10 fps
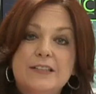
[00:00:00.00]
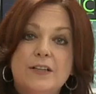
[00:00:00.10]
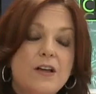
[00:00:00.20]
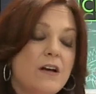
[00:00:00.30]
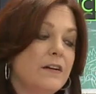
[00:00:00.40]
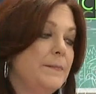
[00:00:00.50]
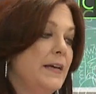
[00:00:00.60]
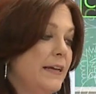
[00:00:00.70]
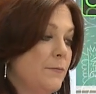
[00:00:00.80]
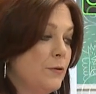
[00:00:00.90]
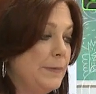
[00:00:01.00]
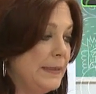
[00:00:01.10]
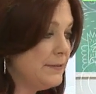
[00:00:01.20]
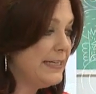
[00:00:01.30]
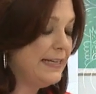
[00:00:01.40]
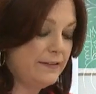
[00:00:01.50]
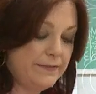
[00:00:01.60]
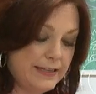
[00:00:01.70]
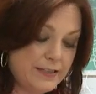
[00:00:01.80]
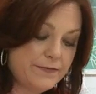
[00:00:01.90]
deal along. More people take
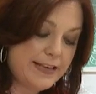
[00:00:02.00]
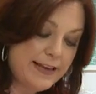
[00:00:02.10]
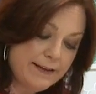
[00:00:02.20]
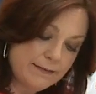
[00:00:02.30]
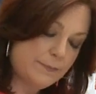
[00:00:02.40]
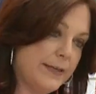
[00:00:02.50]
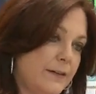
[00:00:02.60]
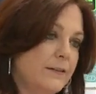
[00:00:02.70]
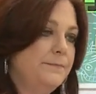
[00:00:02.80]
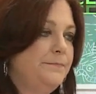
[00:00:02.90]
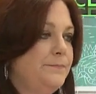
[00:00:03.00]
advantage of that, the better.